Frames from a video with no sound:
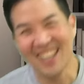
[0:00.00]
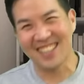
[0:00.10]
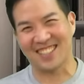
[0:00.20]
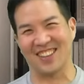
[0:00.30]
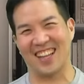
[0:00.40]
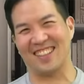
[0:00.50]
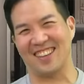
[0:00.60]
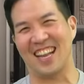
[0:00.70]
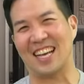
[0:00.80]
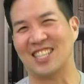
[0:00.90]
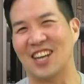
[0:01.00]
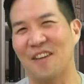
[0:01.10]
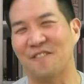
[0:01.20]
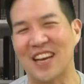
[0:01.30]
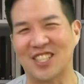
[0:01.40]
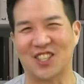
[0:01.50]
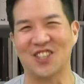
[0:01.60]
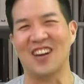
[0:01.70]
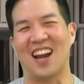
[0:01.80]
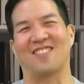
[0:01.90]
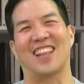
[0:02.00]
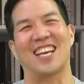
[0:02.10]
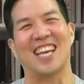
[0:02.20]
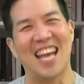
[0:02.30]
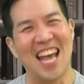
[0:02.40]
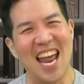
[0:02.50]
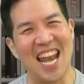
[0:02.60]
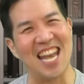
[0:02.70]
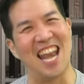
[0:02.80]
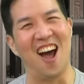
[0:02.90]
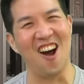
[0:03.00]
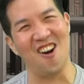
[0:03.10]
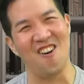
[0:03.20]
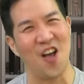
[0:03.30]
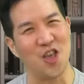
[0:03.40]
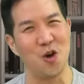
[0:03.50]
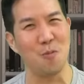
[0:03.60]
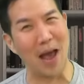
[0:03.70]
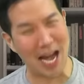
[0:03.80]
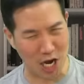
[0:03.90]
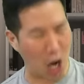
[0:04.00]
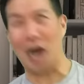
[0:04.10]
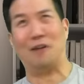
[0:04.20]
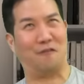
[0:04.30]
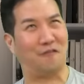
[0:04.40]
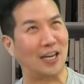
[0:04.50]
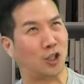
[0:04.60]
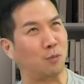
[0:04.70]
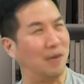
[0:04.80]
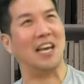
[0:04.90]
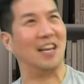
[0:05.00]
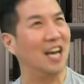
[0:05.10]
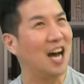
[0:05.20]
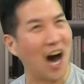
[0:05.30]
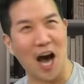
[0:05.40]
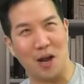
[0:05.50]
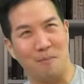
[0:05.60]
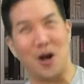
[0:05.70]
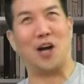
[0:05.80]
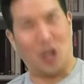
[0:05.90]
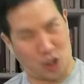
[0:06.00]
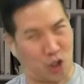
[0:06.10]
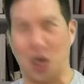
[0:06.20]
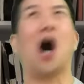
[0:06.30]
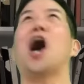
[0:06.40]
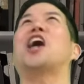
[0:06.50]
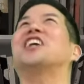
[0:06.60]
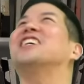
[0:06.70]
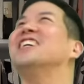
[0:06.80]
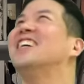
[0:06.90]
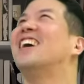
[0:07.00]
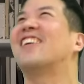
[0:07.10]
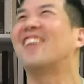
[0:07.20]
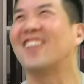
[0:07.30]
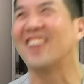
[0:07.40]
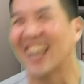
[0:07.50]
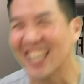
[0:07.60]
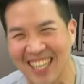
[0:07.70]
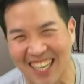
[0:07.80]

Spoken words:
So like they're like, should I fetch you? And I'm like, no, you may not fetch me. I am not a dog, right?